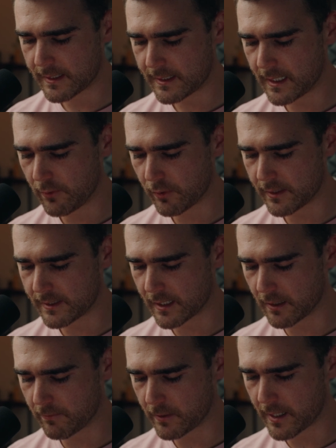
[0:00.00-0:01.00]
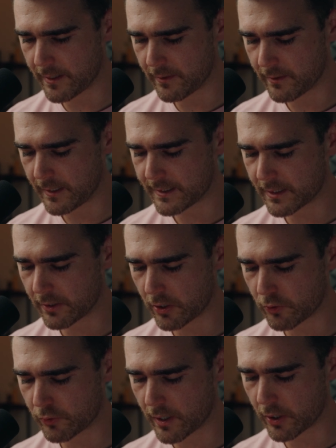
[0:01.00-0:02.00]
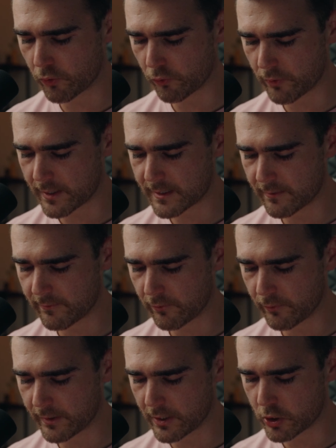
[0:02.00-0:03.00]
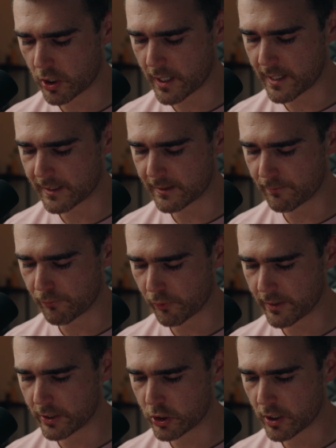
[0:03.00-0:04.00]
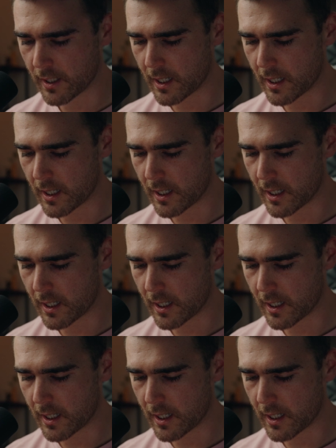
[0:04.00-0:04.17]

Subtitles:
See what he's going to play. He's going to go aggressive with the giant at the bridge.